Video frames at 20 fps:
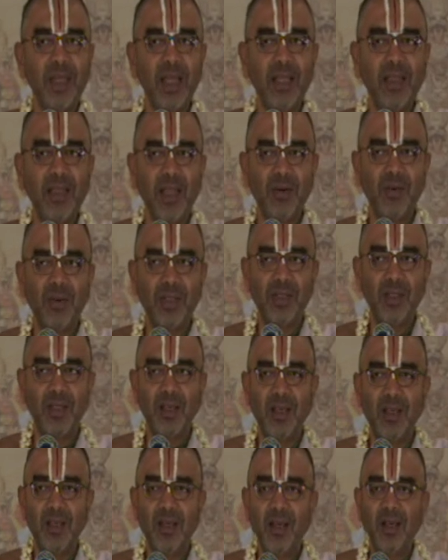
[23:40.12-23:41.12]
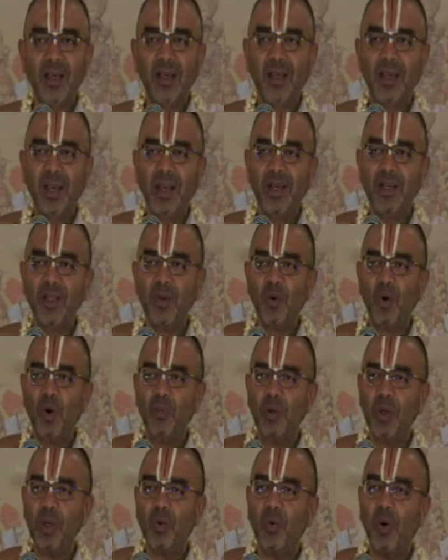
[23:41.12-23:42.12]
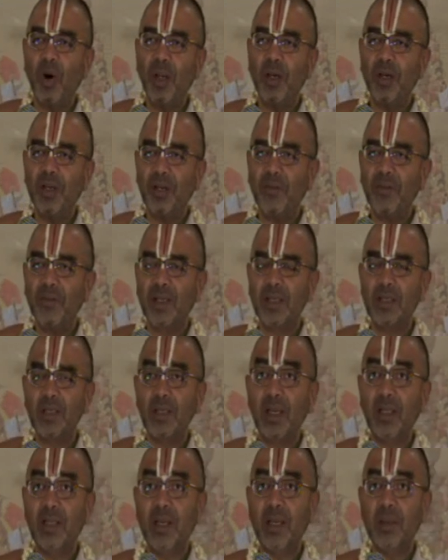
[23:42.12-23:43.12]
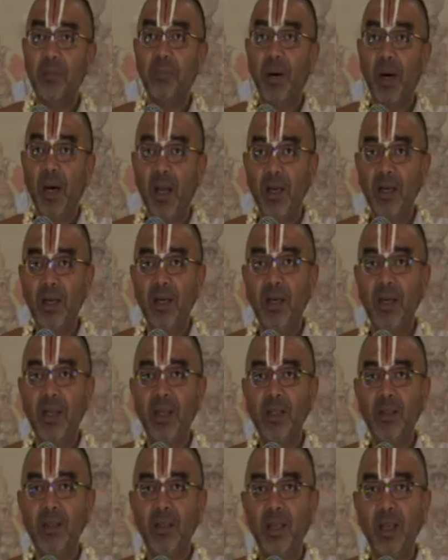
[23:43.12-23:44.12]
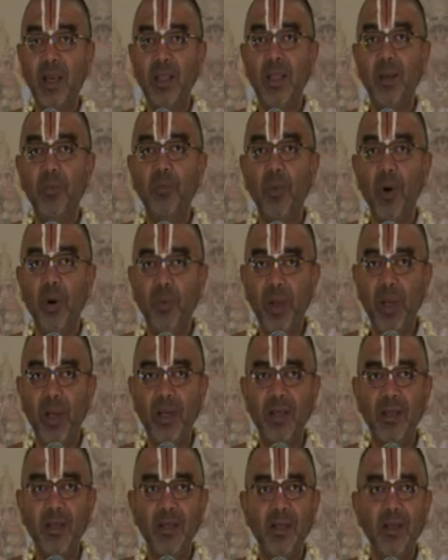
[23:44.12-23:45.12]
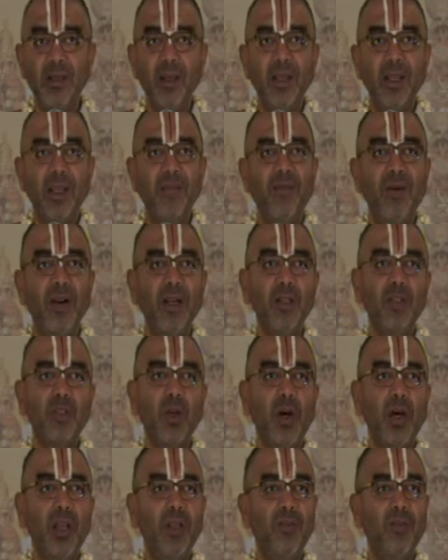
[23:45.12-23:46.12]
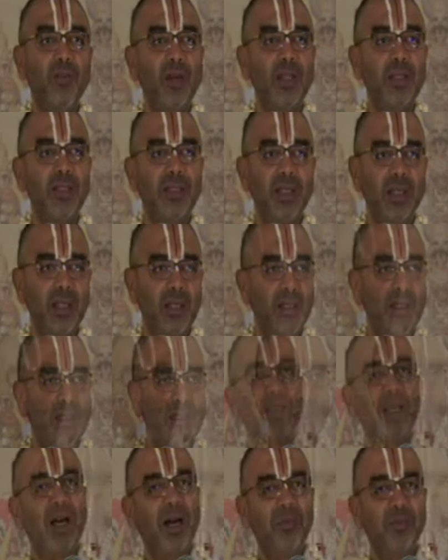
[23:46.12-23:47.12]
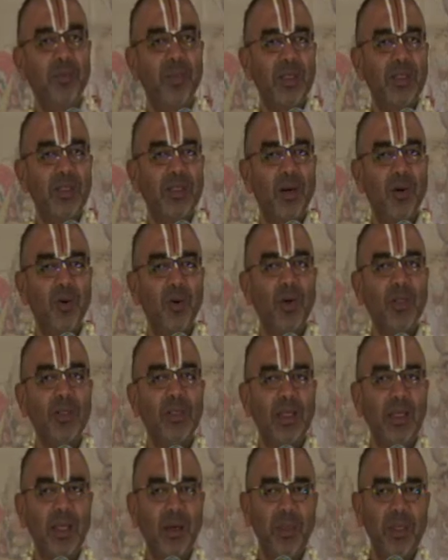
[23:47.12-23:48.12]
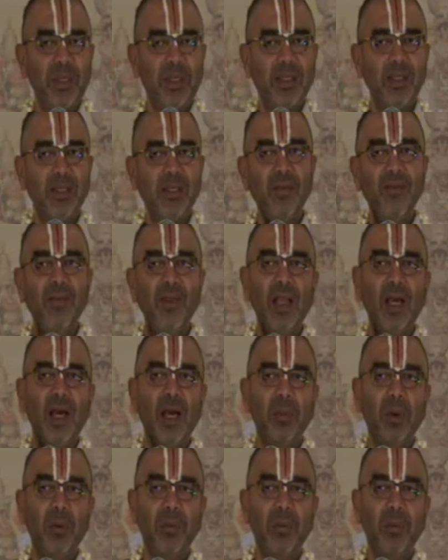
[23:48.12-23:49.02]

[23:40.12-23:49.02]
That was the great noble quality of Krishna, that he pardoned Indra the moment he felt sorry for his deed. Kshamyasya ho tad abhisandhi virama